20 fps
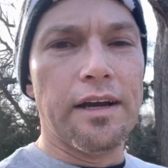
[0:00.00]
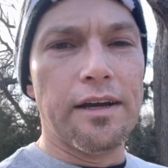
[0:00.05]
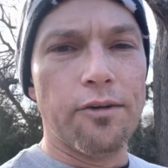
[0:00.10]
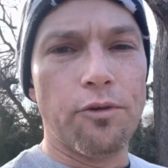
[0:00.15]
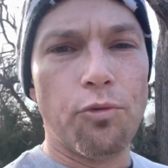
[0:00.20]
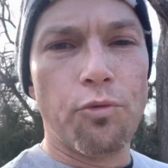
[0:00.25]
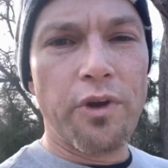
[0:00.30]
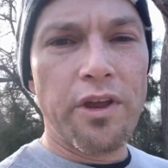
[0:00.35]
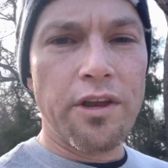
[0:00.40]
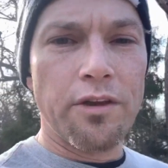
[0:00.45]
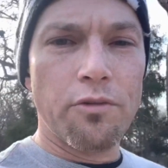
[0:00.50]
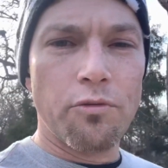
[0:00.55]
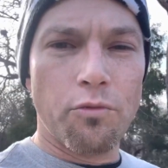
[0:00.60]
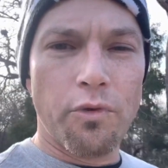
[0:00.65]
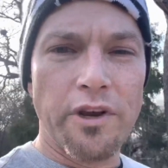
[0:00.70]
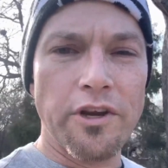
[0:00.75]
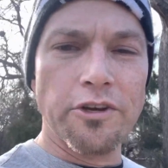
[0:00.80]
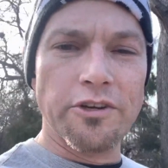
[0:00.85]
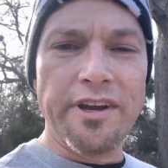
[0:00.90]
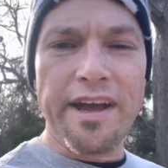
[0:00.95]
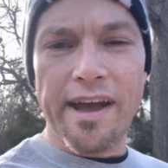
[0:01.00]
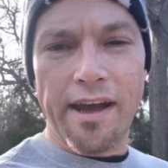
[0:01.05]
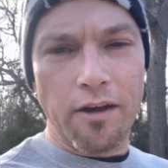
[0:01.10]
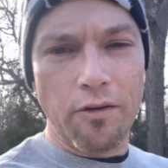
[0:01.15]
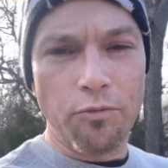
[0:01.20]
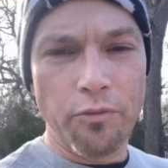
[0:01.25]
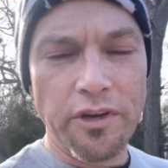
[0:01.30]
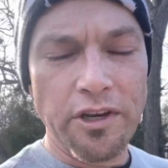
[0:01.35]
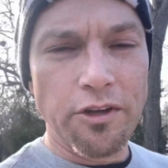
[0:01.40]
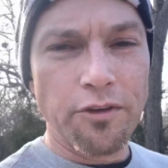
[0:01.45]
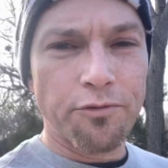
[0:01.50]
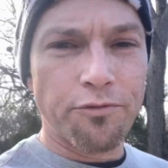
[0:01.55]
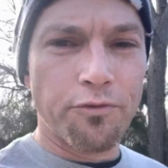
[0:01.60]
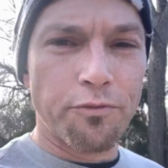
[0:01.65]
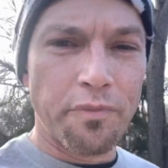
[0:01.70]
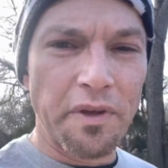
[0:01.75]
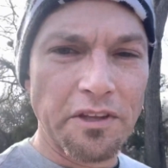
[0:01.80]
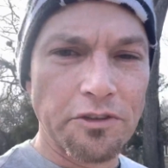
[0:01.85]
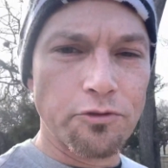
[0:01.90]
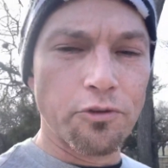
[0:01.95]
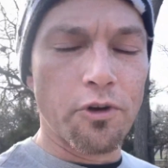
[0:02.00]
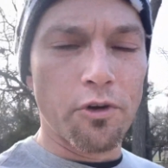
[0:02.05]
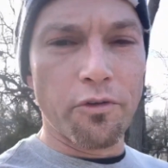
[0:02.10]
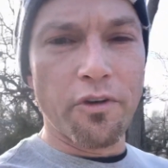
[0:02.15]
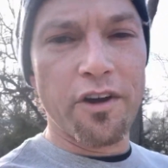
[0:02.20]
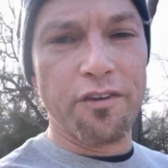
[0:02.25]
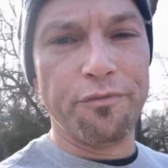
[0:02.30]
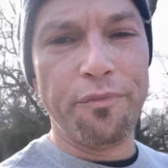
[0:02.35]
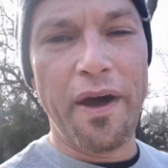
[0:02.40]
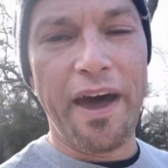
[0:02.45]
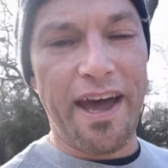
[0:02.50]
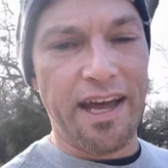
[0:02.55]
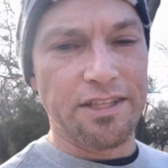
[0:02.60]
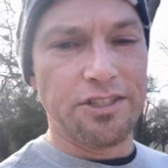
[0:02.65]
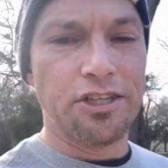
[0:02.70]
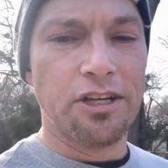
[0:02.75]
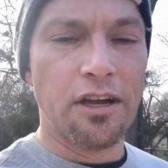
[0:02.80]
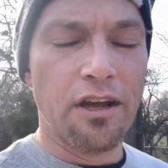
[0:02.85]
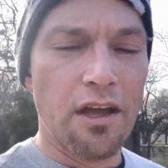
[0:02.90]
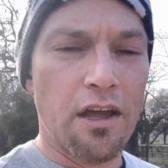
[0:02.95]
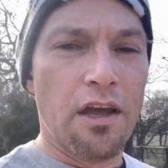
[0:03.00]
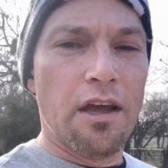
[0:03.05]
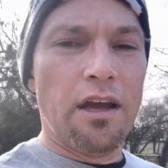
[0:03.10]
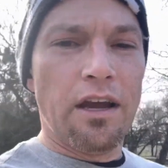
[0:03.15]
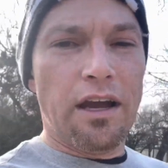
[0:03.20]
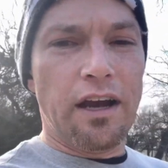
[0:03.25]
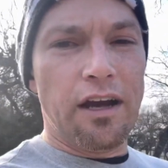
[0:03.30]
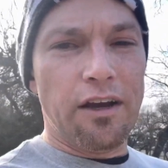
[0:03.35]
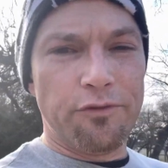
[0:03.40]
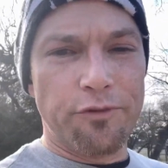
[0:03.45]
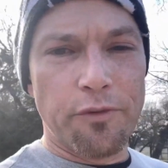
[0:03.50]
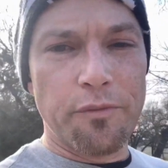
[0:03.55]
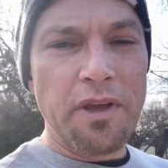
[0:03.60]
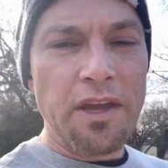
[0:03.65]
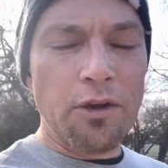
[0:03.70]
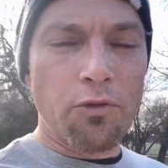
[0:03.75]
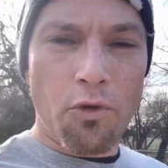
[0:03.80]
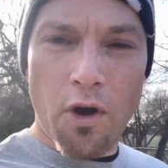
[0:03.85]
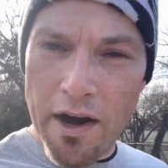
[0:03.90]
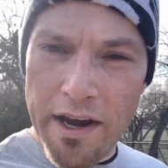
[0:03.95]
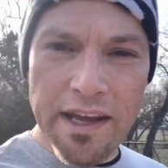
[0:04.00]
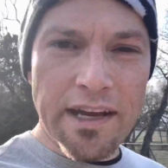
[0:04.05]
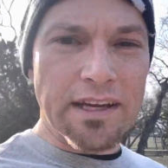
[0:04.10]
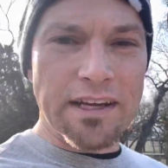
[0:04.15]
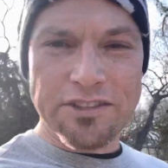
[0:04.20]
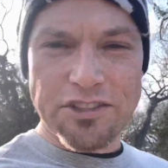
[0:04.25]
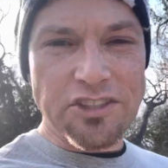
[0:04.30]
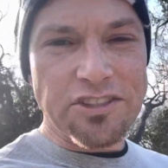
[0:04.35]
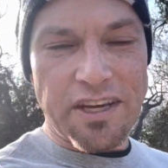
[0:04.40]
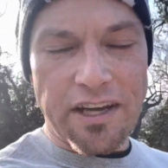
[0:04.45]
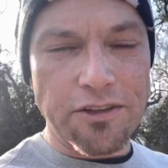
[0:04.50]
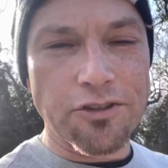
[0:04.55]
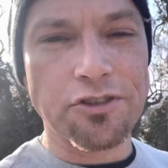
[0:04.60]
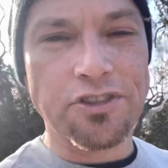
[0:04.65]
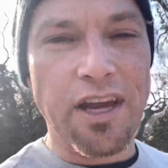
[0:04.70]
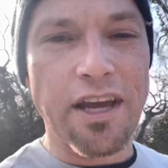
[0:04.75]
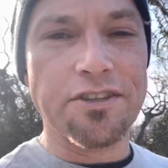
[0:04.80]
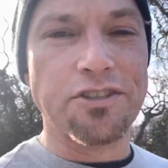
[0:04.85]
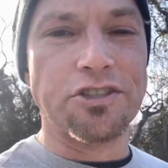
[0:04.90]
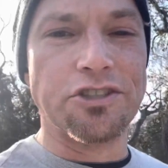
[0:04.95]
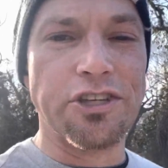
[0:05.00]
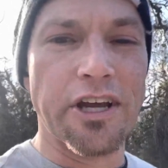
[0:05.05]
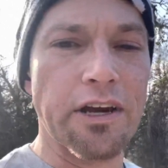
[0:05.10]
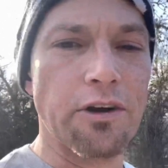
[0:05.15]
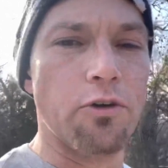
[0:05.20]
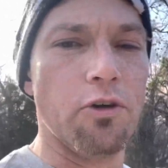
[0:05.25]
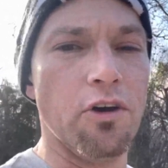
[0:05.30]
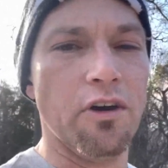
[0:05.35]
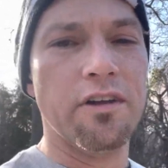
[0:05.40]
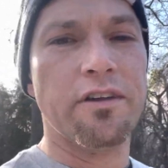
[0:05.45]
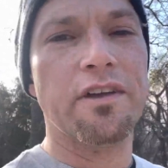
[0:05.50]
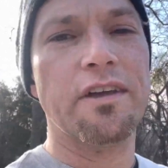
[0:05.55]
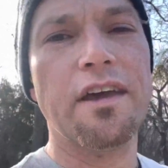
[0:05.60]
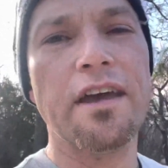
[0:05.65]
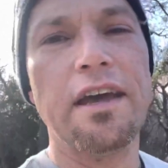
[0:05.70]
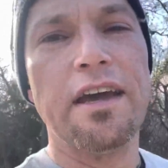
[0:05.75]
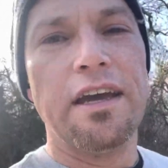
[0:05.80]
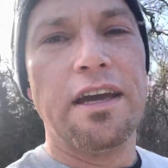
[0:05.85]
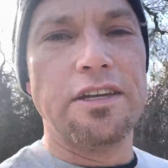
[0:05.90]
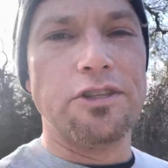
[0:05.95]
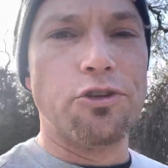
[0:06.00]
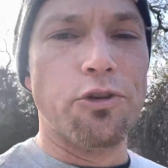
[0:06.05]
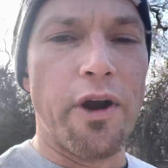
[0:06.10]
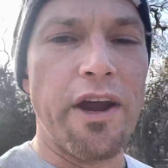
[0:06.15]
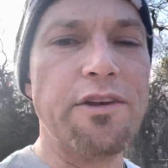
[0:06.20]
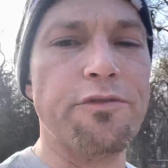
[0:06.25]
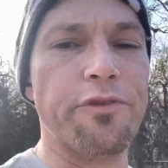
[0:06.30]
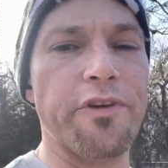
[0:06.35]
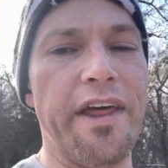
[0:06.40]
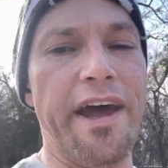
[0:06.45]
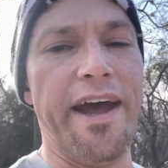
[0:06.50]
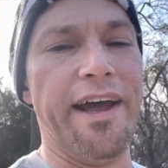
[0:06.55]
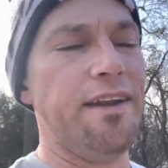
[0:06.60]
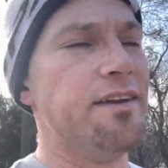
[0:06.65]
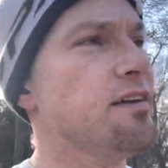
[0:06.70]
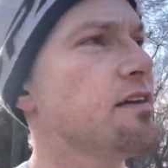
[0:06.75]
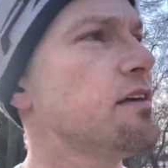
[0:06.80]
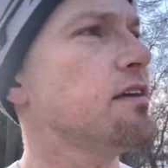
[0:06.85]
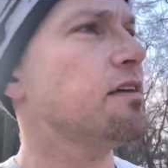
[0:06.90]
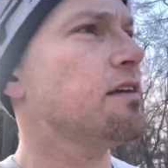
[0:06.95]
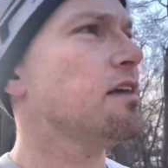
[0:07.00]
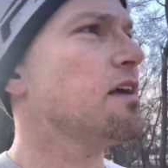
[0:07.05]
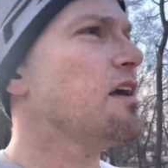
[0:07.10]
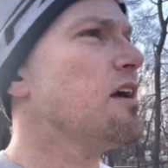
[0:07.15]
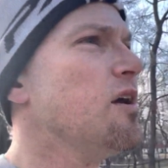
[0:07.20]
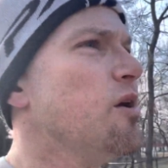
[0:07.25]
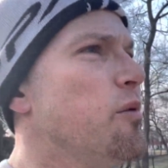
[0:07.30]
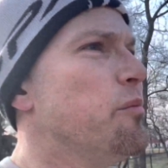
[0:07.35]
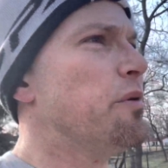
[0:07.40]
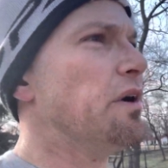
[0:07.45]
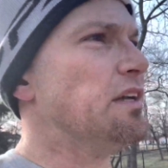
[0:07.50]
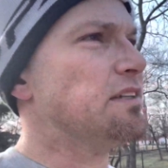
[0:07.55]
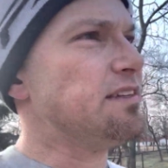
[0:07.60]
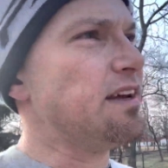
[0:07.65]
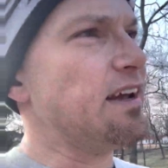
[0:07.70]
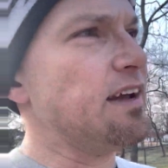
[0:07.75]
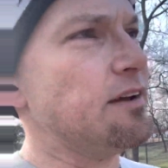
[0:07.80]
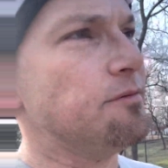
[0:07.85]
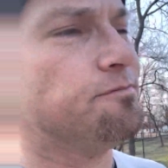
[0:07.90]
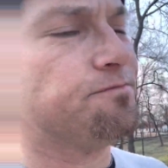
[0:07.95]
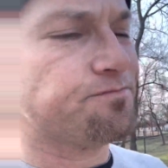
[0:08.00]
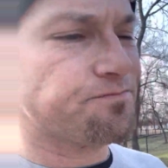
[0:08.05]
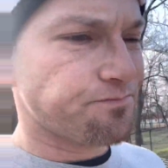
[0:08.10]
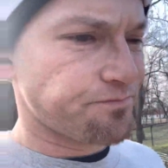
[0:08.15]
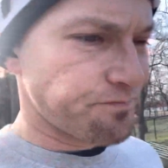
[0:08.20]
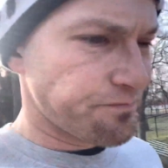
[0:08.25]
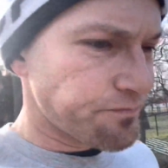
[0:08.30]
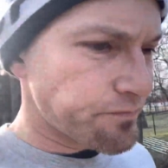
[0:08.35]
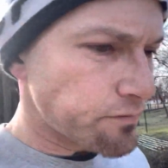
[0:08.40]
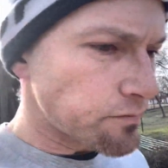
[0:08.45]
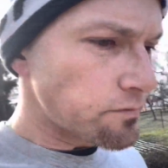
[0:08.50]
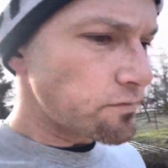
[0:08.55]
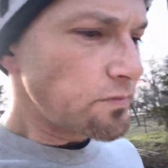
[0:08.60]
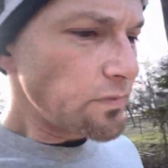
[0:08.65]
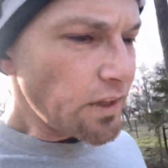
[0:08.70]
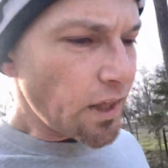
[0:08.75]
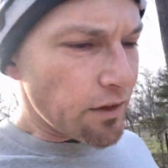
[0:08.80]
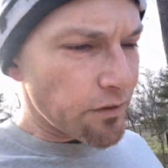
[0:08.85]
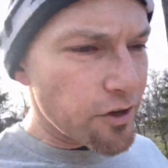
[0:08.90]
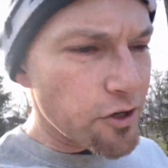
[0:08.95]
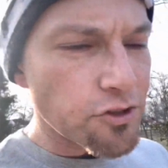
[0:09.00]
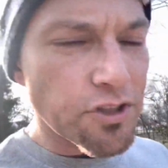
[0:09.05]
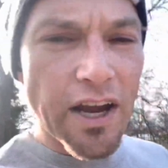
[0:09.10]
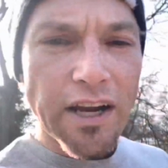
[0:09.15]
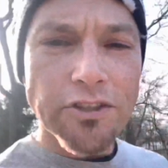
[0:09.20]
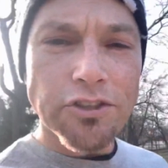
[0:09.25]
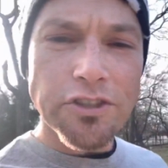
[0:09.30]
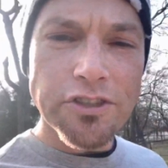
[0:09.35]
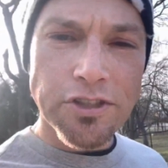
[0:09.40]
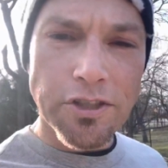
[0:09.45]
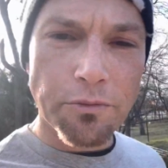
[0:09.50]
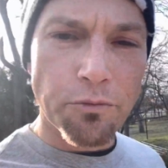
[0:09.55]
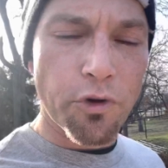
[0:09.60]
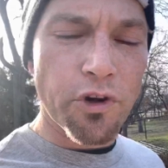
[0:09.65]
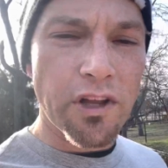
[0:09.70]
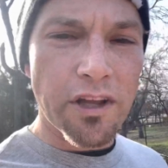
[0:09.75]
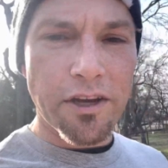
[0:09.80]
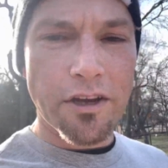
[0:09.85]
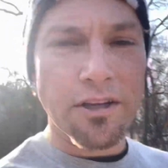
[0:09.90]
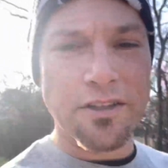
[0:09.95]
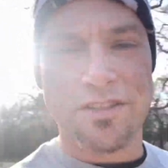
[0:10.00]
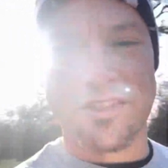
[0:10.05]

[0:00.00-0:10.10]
when you're down, when you've been through a rough patch? For me, running and just exercise in general is great for that. But there's actually some really good